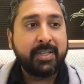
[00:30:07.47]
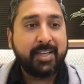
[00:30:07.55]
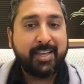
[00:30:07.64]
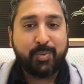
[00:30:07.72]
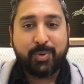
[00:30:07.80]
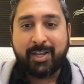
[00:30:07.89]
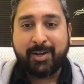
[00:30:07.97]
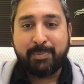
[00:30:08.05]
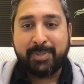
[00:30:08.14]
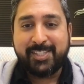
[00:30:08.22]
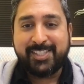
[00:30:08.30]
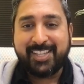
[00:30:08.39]
And we're not in a
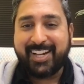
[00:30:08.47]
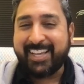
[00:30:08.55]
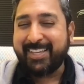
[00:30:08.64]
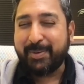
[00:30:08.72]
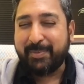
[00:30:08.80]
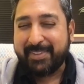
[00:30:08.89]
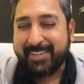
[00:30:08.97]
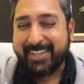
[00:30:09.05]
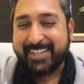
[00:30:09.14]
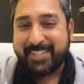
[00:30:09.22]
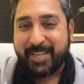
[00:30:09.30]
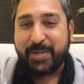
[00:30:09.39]
place that I can
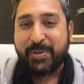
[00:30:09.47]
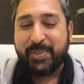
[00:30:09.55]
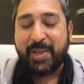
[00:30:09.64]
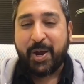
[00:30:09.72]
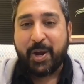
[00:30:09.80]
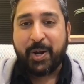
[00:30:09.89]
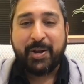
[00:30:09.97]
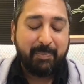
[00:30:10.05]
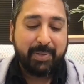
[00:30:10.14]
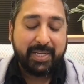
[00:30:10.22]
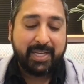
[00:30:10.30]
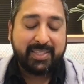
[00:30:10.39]
tell you who they are,
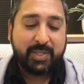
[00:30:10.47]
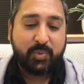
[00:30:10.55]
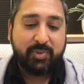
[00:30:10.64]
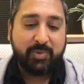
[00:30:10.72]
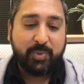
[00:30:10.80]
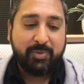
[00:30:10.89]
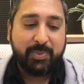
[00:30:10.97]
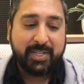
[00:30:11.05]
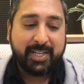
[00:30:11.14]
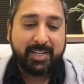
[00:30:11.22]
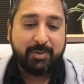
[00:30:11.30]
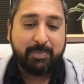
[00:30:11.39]
but I think we've been
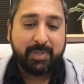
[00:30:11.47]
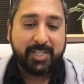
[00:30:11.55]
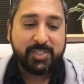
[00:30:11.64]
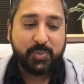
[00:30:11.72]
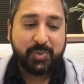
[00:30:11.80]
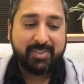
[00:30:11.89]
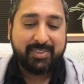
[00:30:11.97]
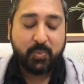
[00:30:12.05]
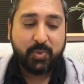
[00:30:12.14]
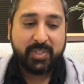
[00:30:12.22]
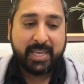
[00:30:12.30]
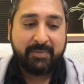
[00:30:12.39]
kind of blessed
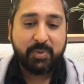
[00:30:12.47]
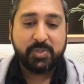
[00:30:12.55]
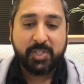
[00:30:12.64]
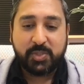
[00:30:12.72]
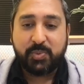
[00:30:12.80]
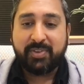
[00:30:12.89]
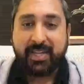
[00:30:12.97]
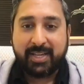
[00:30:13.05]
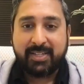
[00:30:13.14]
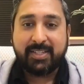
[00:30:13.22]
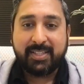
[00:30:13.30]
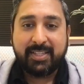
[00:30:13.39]
with having the results we've
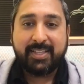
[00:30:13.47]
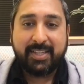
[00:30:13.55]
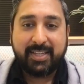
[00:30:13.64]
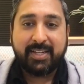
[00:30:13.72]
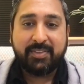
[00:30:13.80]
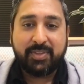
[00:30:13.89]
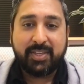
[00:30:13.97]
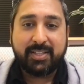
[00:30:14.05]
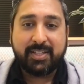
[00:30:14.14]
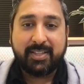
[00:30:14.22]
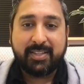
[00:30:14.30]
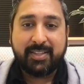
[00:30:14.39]
had. And I think
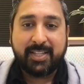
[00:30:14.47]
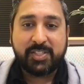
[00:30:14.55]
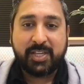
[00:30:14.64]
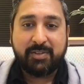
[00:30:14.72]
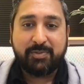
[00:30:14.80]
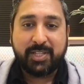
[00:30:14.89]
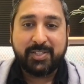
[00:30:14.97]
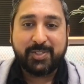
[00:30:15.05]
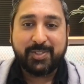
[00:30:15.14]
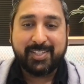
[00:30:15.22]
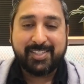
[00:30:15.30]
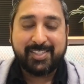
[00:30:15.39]
that's kind of led
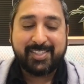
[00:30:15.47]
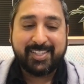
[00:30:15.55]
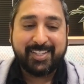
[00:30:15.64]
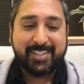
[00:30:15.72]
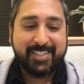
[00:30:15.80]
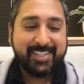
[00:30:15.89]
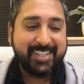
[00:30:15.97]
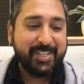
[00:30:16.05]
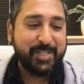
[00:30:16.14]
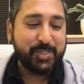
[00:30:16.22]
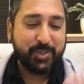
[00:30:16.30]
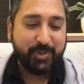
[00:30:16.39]
to this
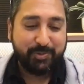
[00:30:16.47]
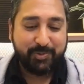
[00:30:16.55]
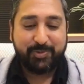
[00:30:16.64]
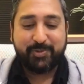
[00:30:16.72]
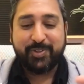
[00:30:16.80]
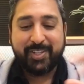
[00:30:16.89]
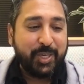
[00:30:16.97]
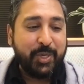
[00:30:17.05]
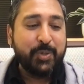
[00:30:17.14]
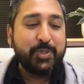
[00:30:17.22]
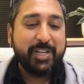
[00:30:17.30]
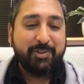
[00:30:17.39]
sort of
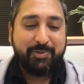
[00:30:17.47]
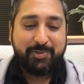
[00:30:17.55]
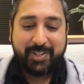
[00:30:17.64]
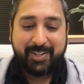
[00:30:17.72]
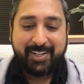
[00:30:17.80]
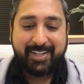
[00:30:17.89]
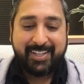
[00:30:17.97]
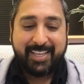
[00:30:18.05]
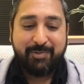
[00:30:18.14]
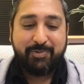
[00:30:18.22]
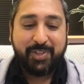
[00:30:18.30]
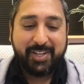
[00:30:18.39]
huge
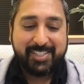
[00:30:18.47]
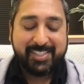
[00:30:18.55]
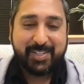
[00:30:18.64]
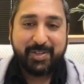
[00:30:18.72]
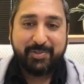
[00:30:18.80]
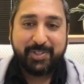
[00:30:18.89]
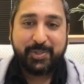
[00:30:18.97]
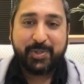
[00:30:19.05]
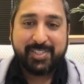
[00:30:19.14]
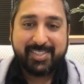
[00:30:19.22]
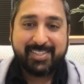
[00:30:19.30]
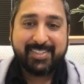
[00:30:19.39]
influx of
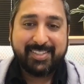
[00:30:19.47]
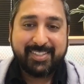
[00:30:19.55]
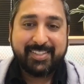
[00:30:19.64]
interest.